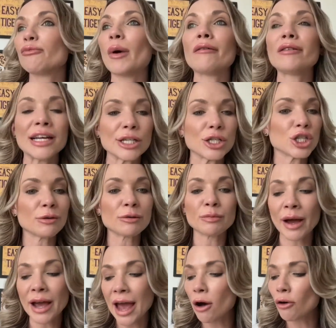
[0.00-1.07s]
by relationships,
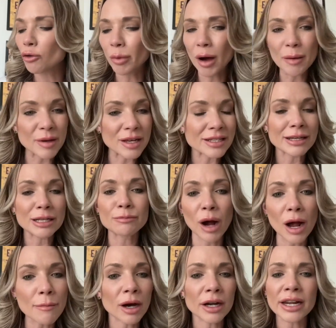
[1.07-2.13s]
by health, by business,
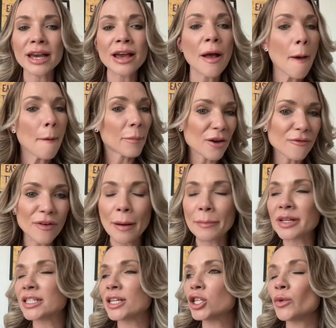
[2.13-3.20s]
by money, by
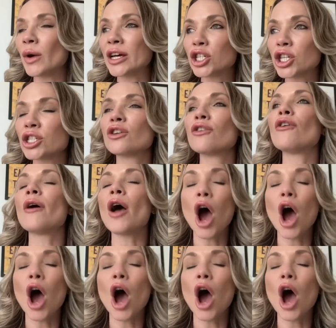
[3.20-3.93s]
family situations,